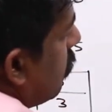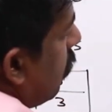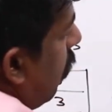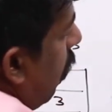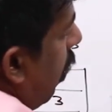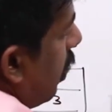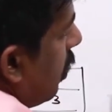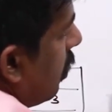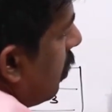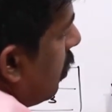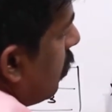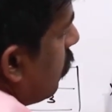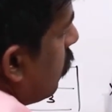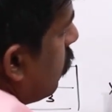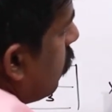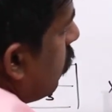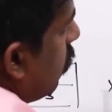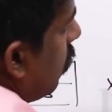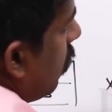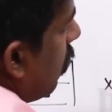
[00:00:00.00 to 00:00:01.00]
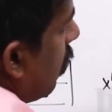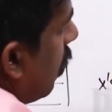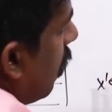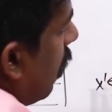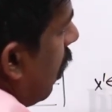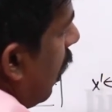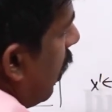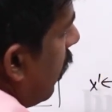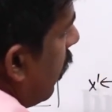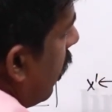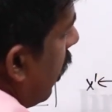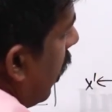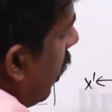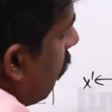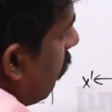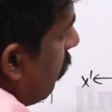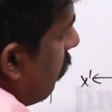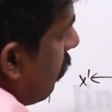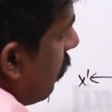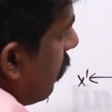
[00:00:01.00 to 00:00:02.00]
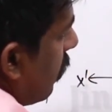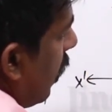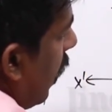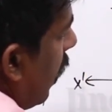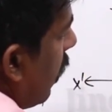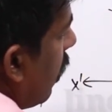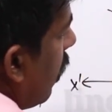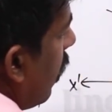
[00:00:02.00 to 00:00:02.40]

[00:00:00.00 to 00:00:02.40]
join these two. At the time that